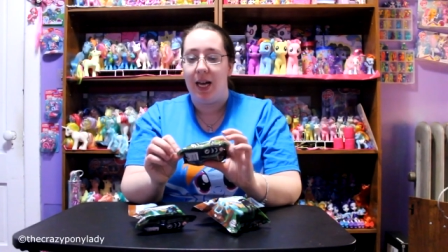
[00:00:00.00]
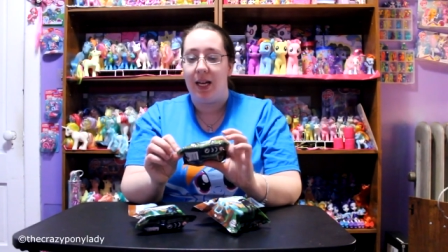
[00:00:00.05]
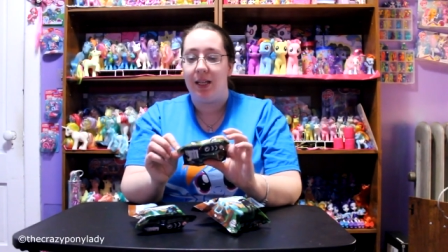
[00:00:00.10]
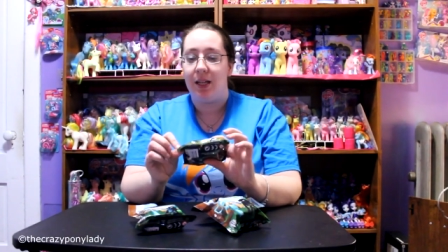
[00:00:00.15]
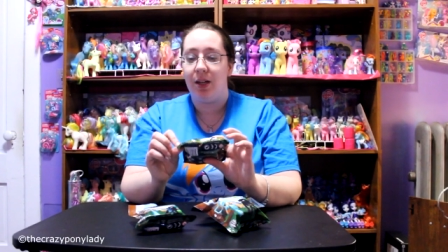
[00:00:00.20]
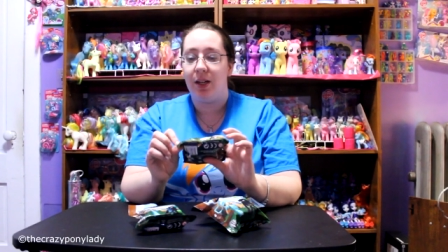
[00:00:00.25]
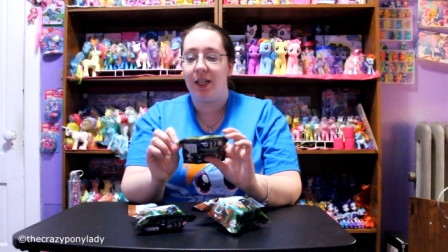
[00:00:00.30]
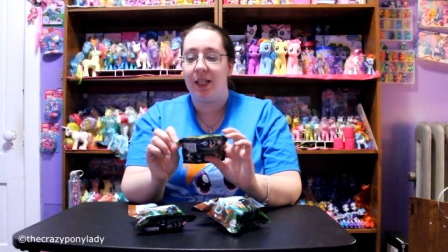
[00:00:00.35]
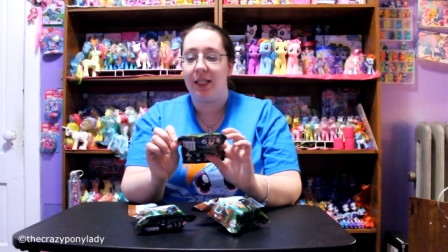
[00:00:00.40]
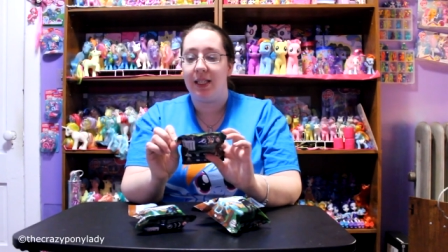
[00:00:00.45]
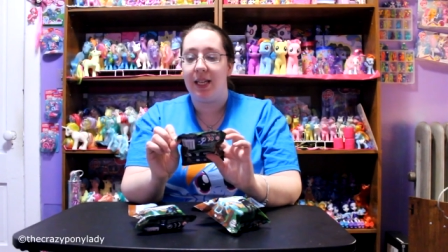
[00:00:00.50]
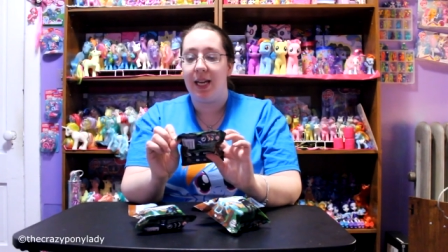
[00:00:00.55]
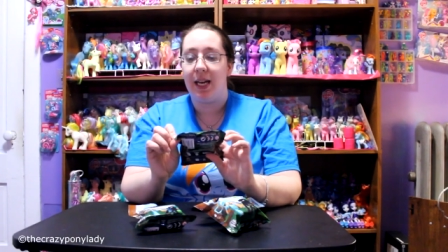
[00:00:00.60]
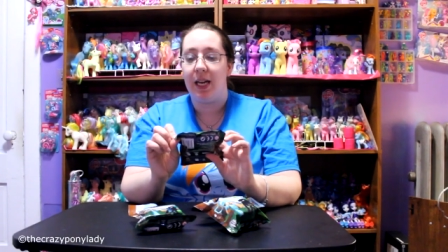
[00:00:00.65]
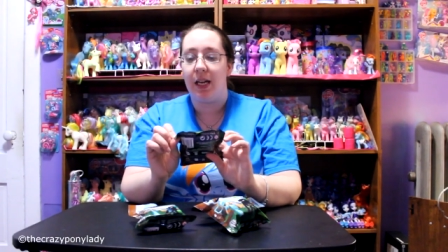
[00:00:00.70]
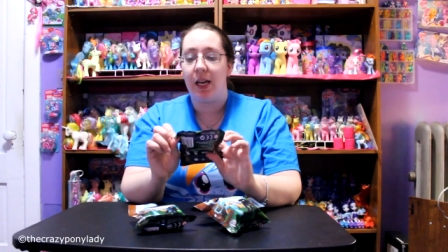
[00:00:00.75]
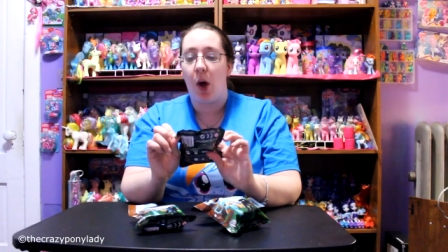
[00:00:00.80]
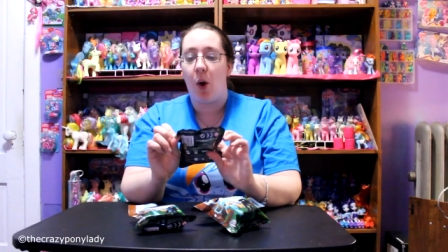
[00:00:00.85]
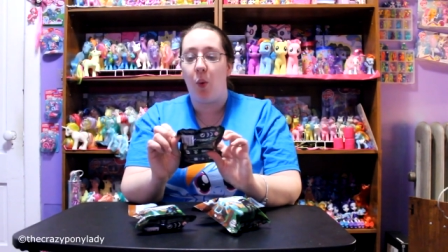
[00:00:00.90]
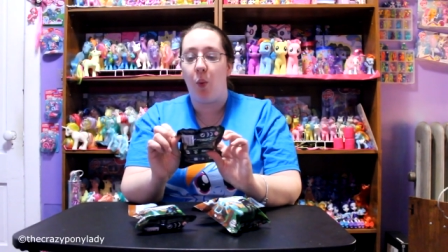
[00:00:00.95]
They only
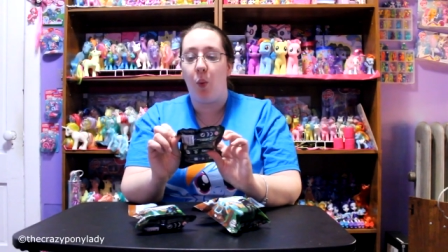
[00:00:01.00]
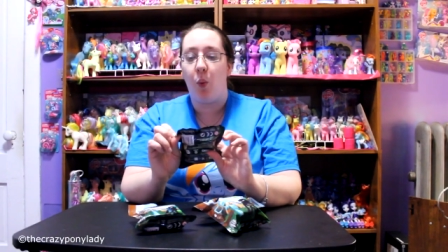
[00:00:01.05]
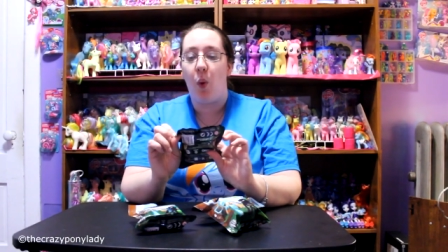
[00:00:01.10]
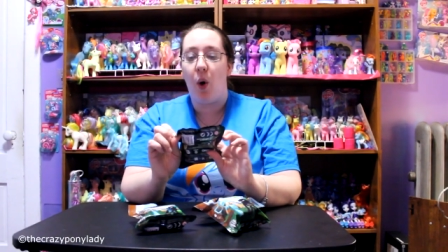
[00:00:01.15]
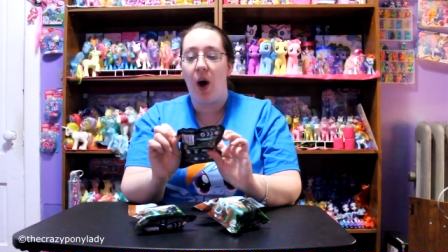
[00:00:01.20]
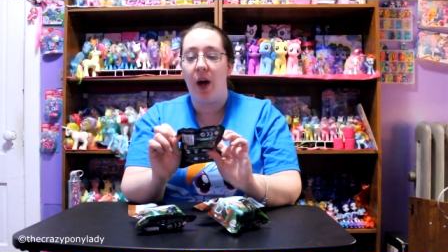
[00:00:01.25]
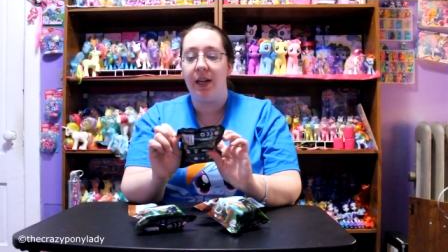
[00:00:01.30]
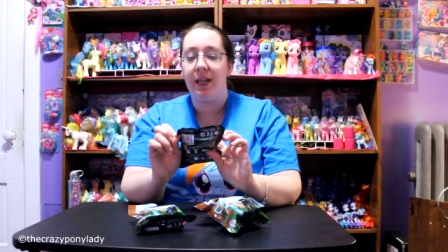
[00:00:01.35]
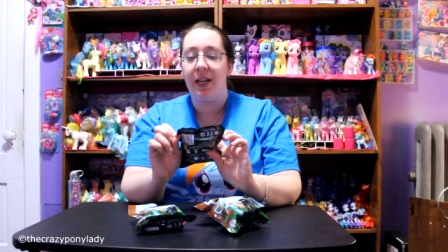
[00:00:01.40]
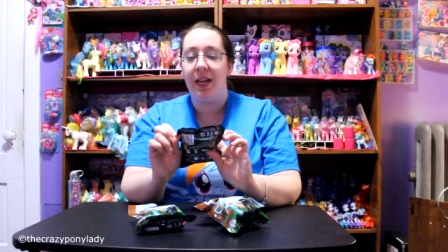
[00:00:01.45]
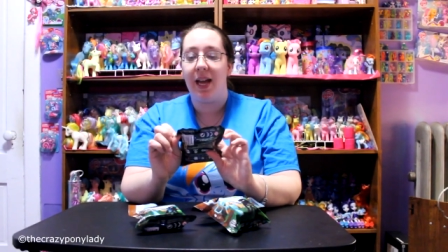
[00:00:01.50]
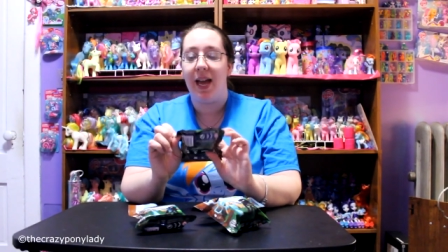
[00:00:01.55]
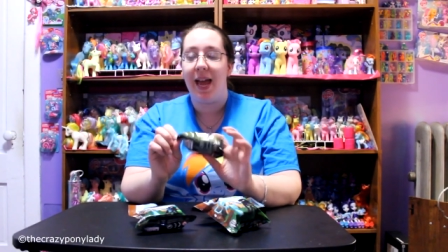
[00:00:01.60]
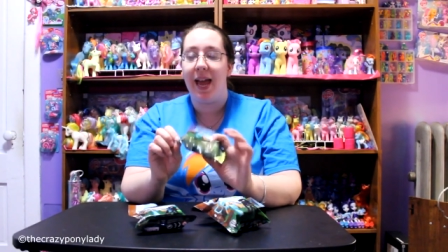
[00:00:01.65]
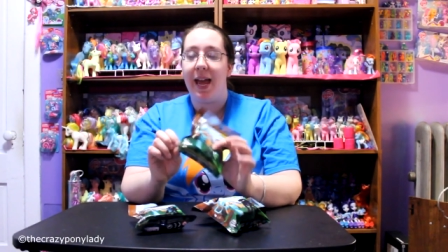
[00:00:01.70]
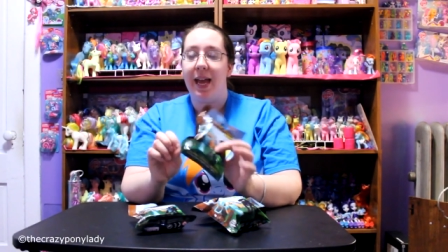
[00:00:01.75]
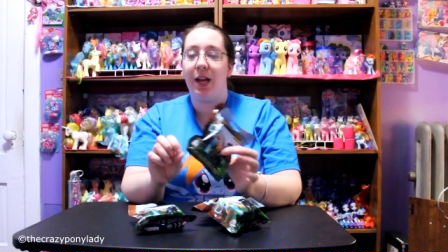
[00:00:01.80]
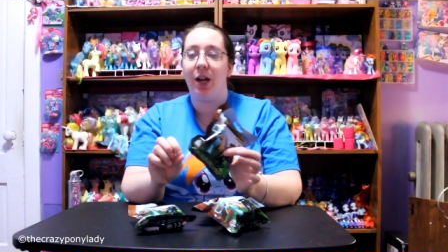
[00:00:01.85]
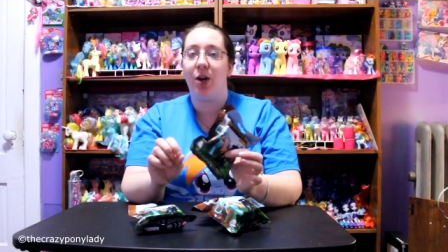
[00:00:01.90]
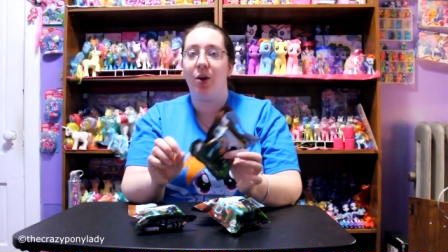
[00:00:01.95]
contain one
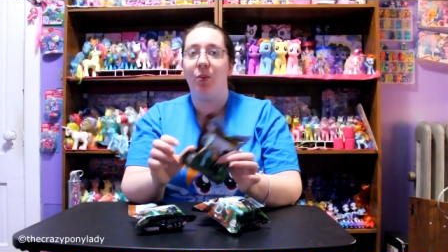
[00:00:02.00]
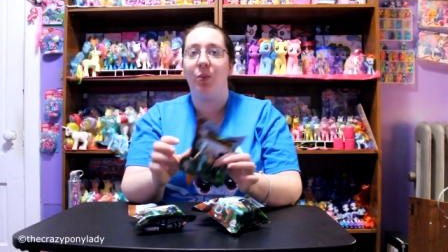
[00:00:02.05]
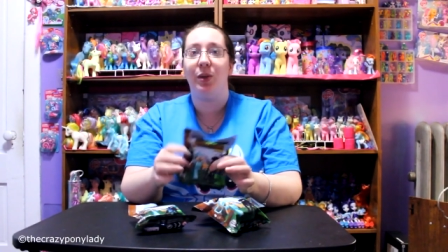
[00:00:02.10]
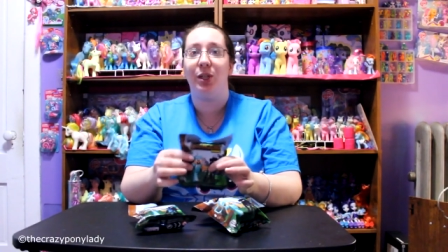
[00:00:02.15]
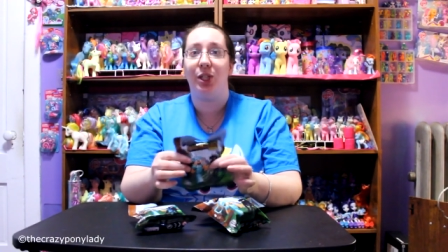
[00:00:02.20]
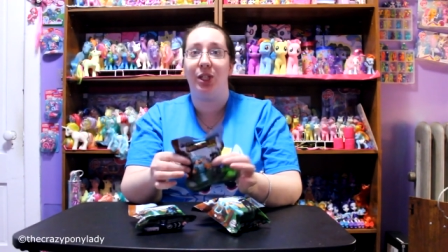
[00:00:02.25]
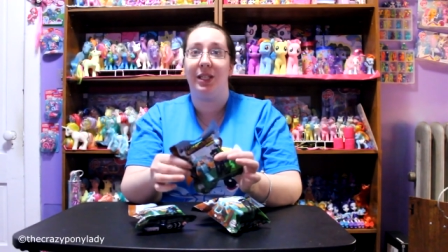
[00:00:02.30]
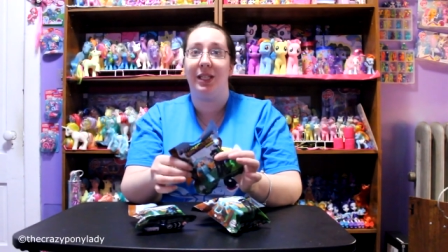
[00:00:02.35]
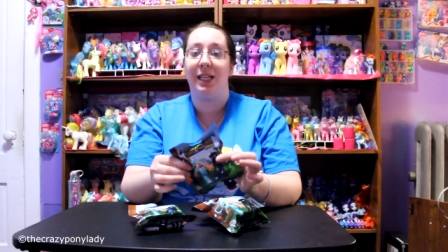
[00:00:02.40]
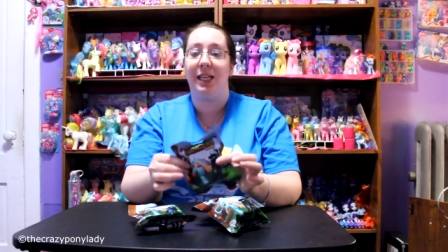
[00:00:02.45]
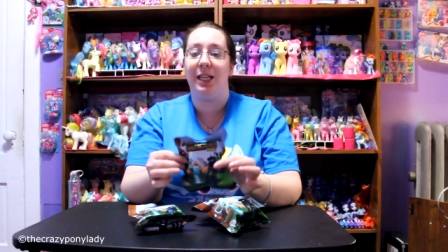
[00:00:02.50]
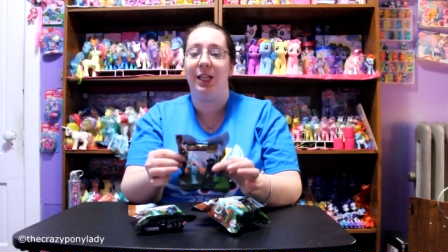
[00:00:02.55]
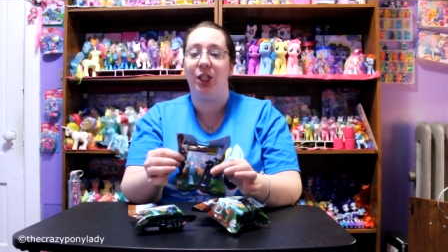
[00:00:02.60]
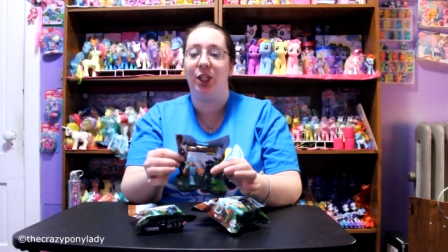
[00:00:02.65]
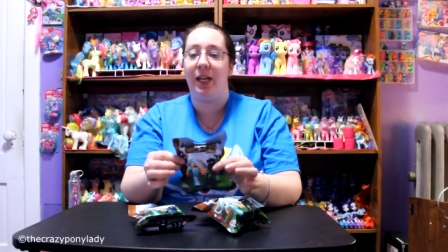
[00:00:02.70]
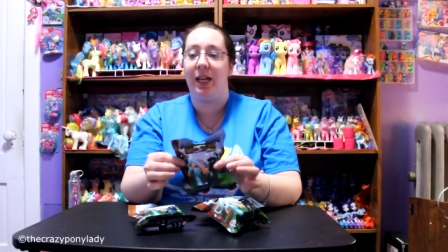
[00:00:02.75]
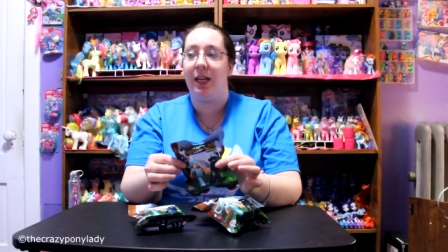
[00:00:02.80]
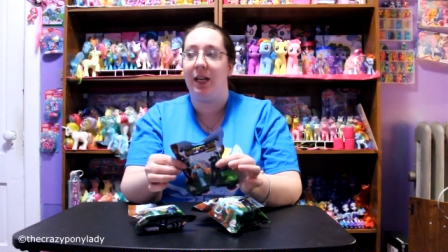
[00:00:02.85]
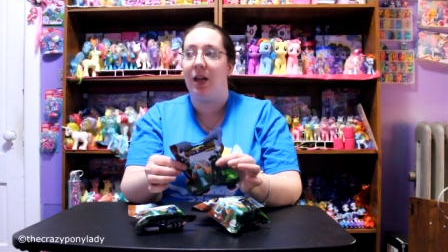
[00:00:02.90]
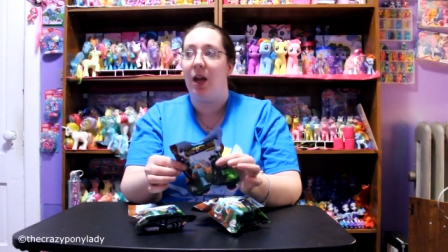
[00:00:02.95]
hanger, which is a
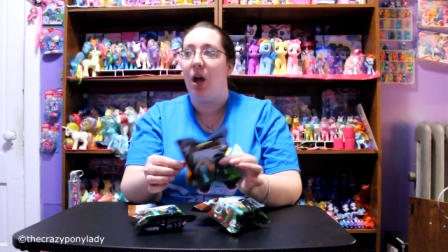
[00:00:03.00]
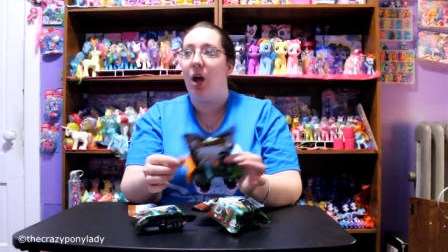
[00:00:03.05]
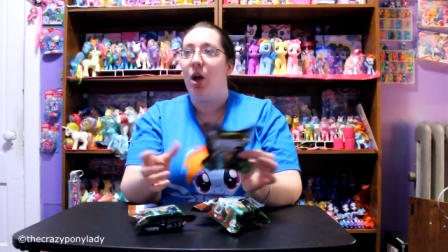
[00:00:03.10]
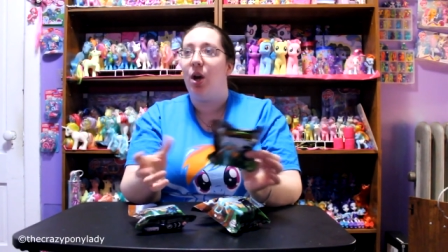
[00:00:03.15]
keychain.